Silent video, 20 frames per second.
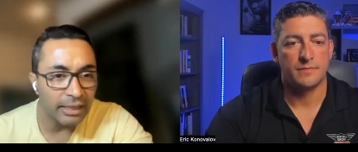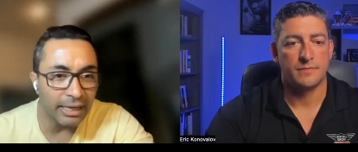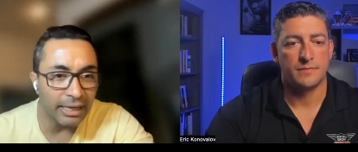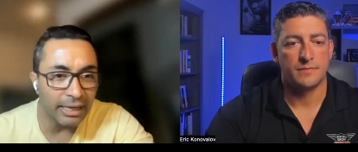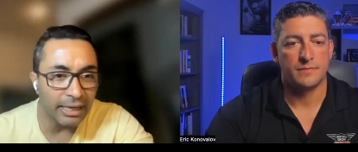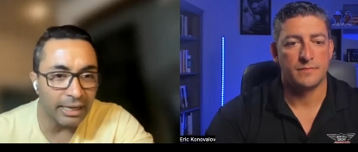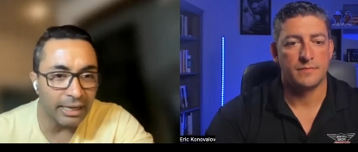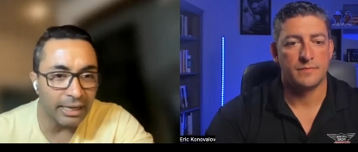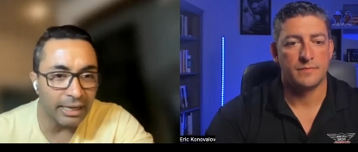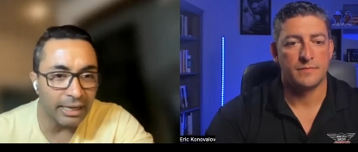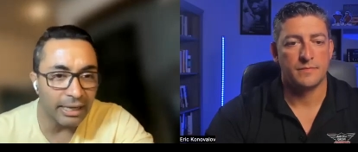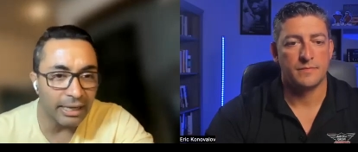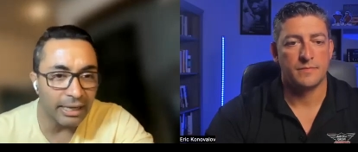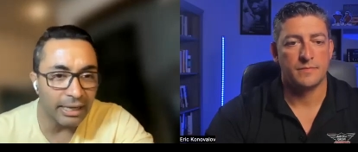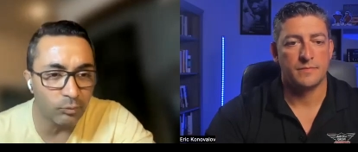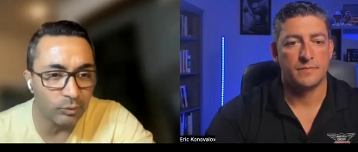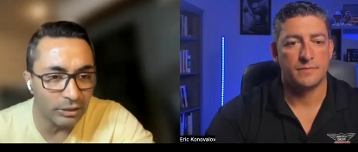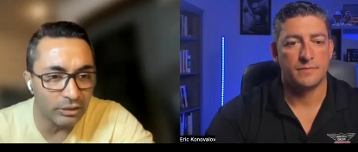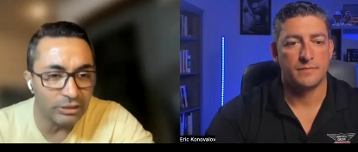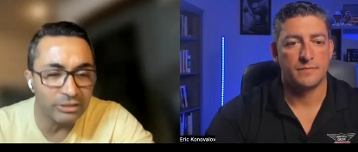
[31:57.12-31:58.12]
Speaker 1: As that
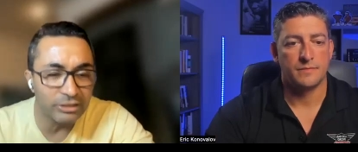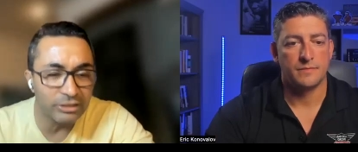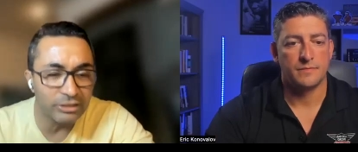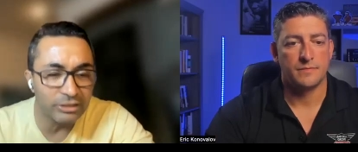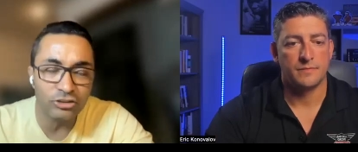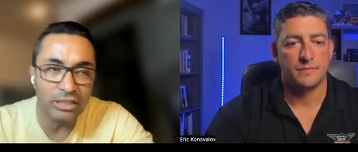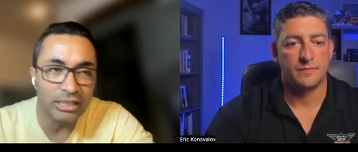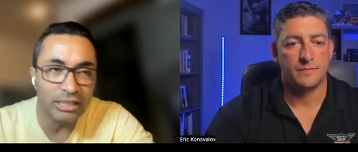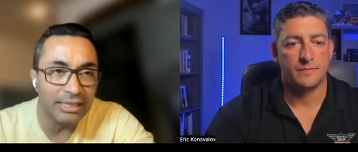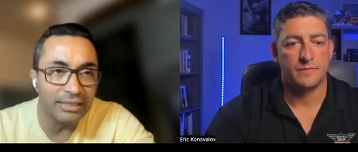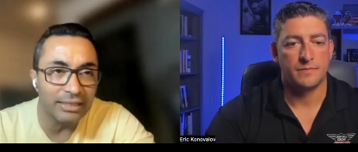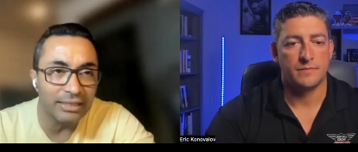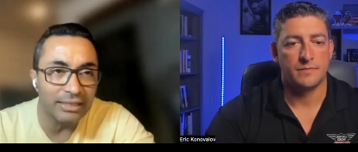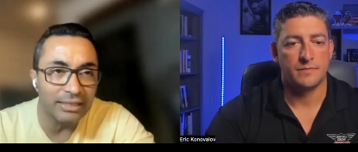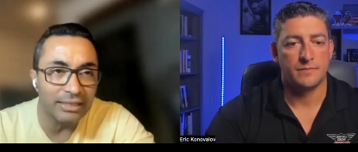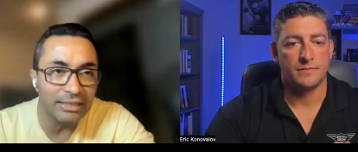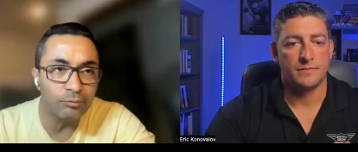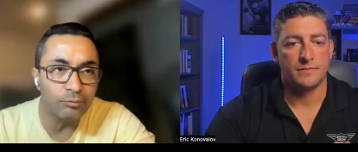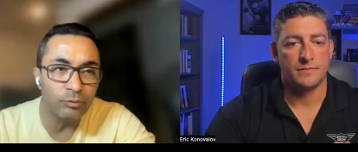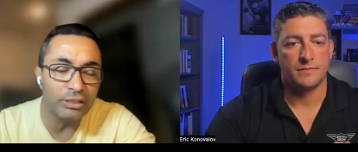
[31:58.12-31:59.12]
they they'll still get
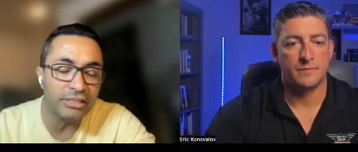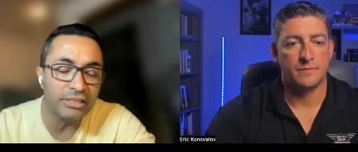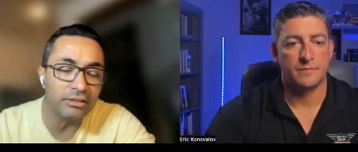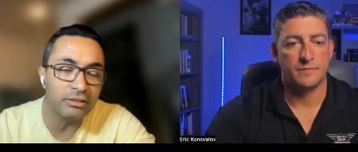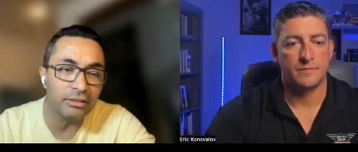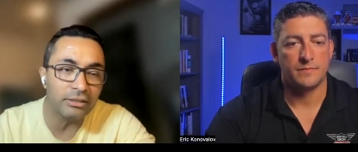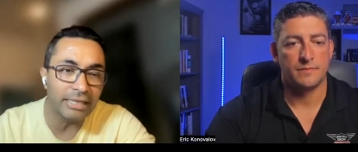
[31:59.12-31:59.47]
it within